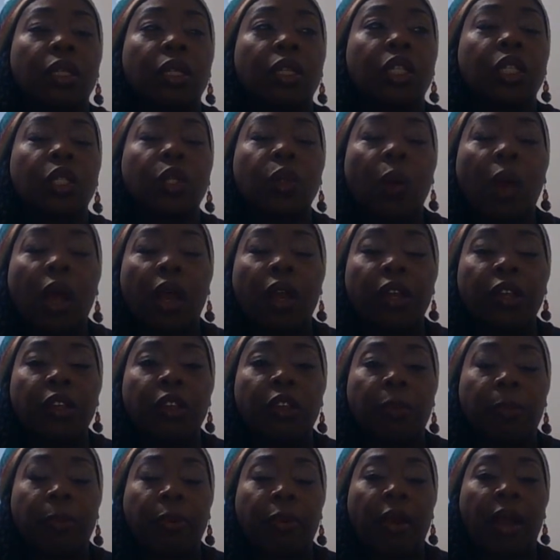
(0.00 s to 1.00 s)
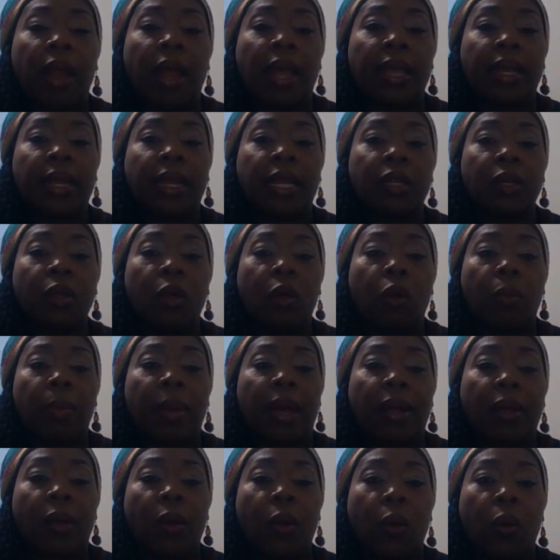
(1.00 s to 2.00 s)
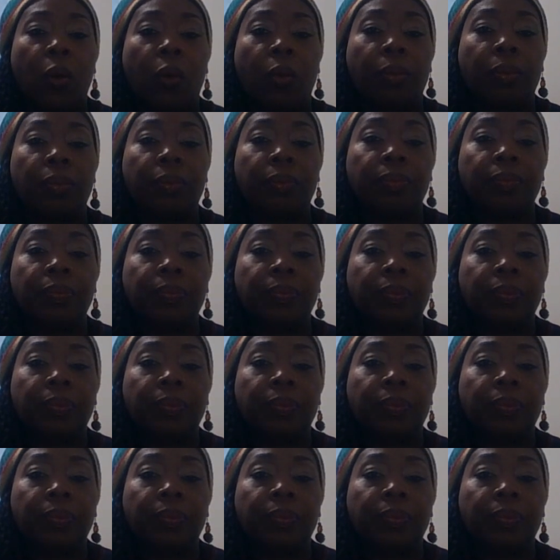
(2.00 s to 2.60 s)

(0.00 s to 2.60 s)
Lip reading: Swallow your pride and go back home.